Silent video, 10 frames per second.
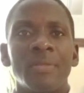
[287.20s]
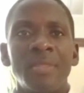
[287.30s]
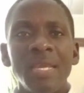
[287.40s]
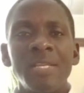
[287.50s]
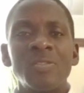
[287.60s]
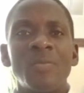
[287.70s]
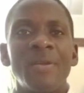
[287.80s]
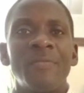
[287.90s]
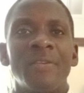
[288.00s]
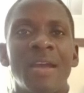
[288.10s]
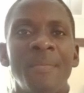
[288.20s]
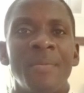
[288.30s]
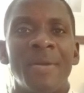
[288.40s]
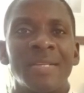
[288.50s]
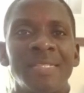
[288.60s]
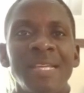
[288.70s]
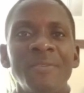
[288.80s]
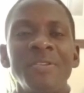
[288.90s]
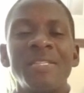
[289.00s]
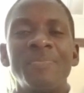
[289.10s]
Thank you so much for coming back.
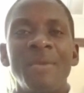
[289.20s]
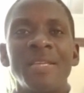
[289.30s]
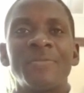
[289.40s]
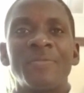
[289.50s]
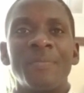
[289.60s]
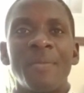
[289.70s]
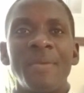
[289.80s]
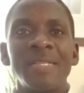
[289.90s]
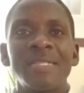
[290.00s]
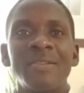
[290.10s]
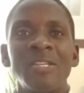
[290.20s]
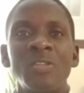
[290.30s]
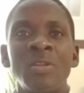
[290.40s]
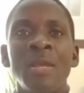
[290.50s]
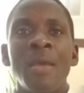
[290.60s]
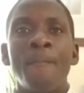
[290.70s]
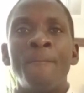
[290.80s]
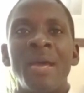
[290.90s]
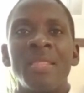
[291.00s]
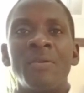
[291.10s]
Channel is Mex from the Mex Creation.
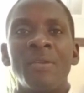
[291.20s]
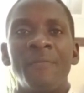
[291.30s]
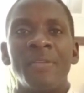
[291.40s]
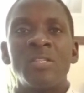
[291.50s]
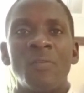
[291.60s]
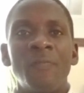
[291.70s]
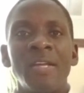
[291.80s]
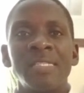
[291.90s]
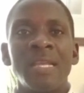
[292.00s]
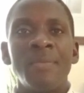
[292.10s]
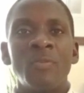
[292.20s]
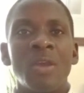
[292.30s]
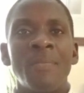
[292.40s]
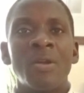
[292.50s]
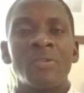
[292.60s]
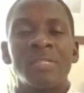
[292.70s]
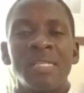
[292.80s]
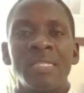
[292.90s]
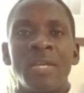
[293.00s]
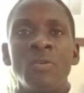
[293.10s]
By the way, if it's your first time to come across
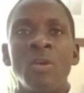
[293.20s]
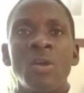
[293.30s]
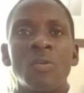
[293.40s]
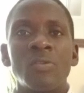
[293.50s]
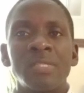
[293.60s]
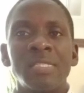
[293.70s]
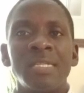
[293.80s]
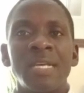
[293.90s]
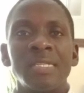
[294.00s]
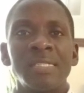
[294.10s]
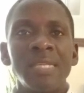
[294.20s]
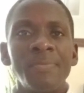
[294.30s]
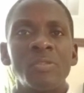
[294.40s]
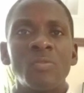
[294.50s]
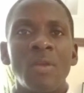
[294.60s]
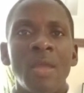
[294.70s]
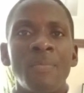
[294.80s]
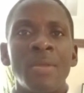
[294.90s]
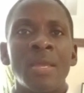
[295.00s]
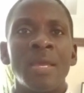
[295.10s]
this channel, consider
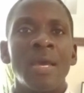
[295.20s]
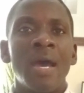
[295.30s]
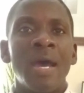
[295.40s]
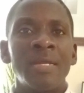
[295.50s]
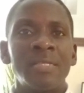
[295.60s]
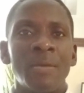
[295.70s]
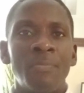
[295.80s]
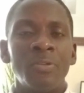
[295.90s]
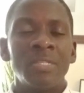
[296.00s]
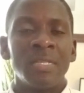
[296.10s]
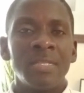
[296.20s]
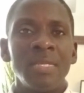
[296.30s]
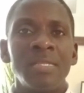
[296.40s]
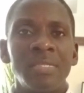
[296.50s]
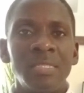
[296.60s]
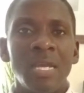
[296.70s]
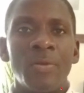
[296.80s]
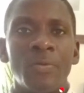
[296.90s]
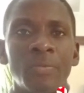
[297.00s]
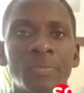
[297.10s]
subscribing and supporting this
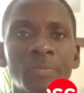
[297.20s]
channel.